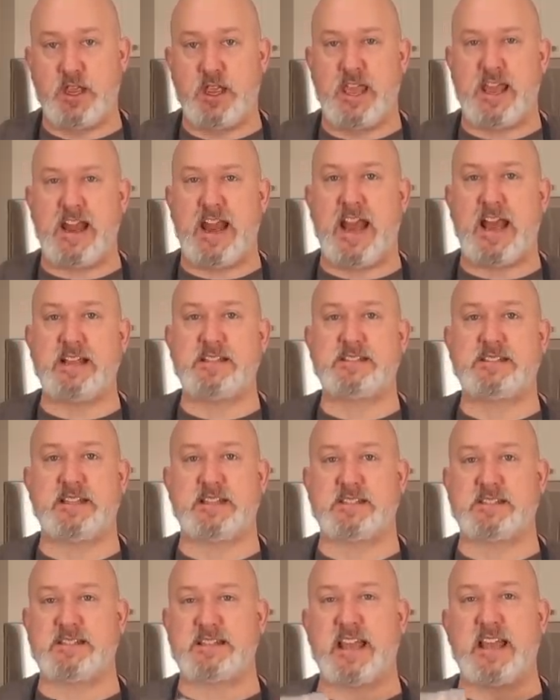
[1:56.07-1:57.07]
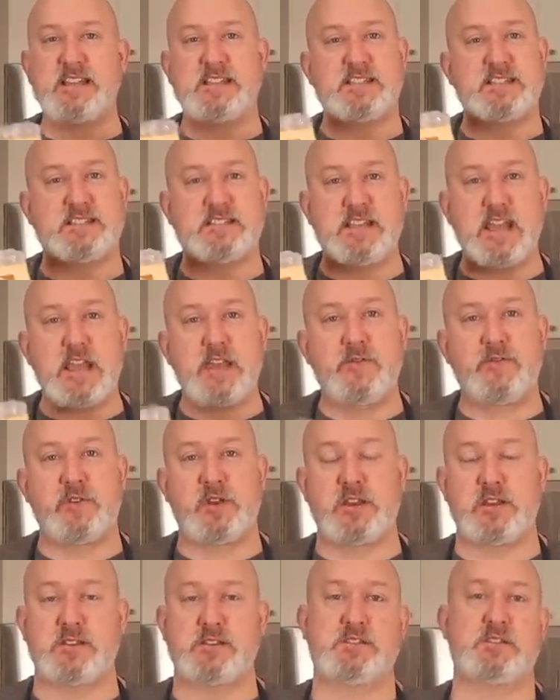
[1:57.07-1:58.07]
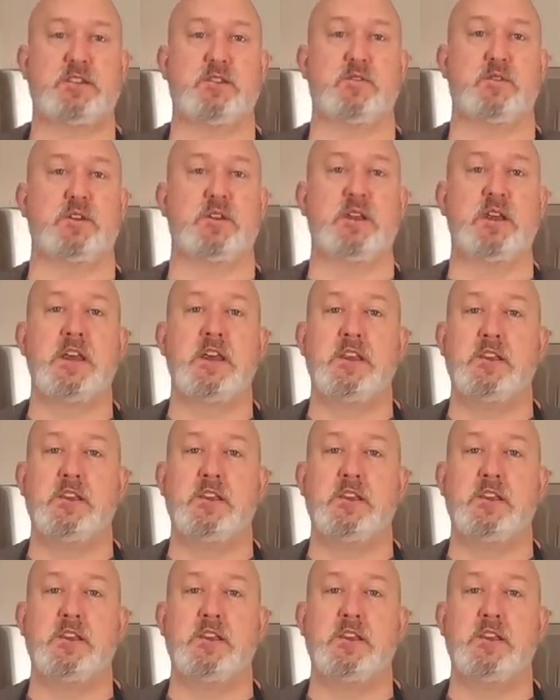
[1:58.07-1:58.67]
It has this nice savoriness to it.